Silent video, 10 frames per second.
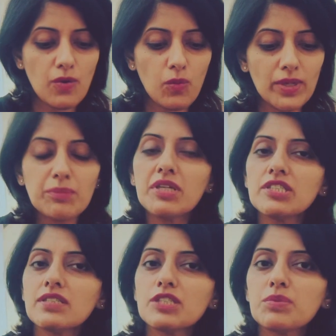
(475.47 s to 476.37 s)
when a
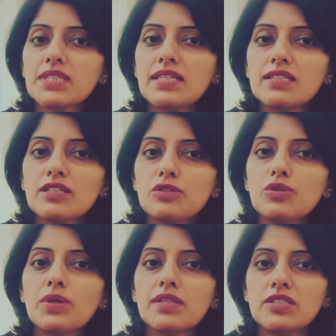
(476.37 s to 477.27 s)
patient is presenting to
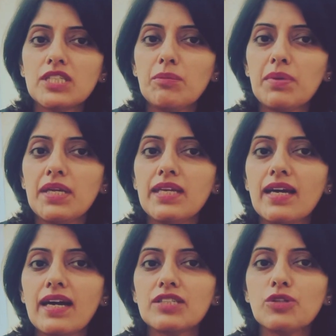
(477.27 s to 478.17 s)
you in the GP
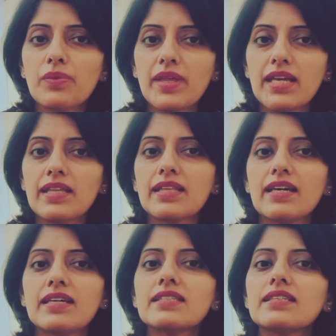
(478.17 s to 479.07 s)
and you think
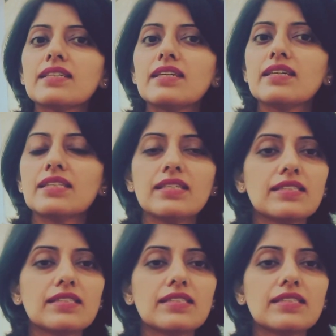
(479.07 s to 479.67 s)
that this